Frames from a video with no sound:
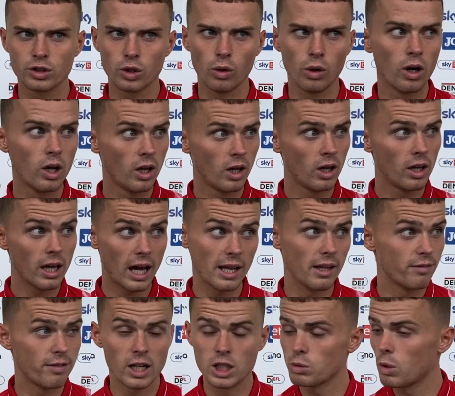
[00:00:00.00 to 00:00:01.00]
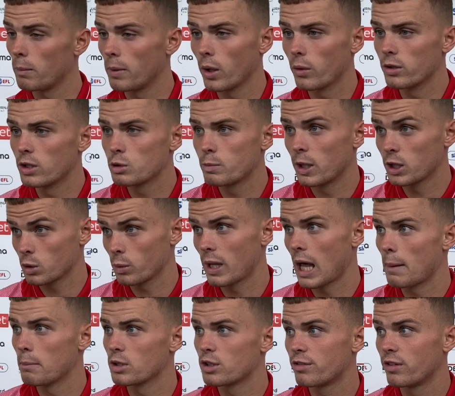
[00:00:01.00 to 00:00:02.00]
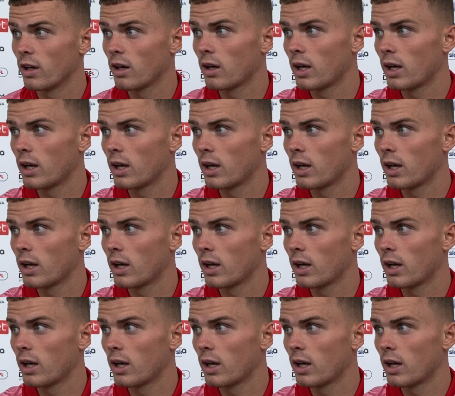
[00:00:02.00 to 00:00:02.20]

So, yeah, the fans were brilliant, especially with the atmosphere.